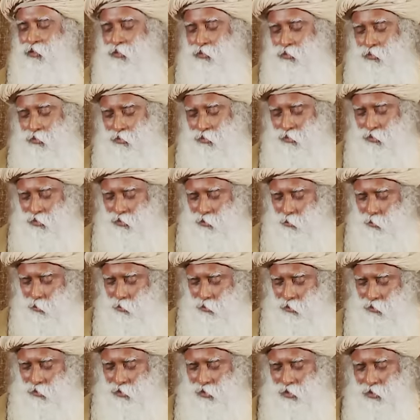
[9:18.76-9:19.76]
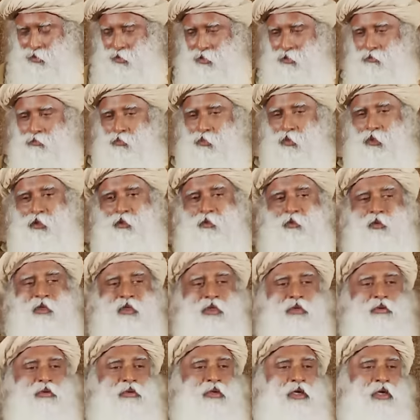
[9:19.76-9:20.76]
So this process of what we
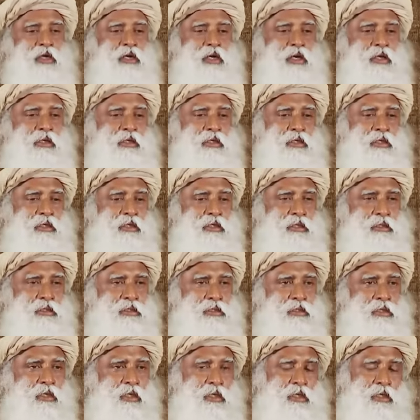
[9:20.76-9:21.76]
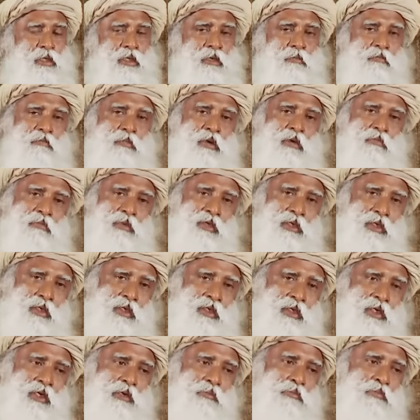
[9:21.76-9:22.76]
are looking at is the
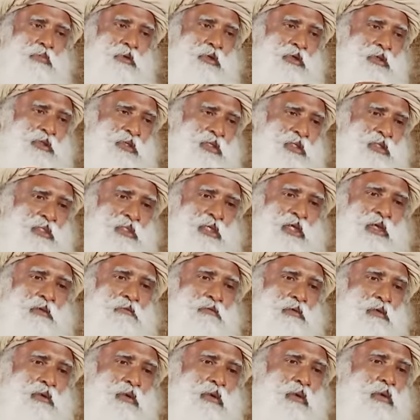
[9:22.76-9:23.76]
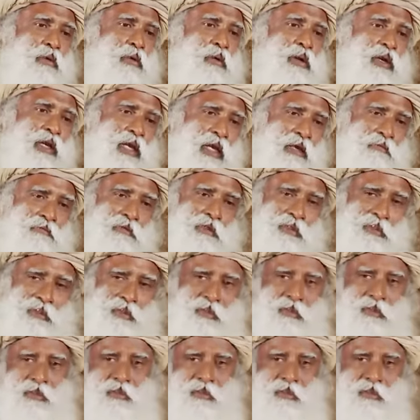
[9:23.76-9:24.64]
memory imprints itself on all levels.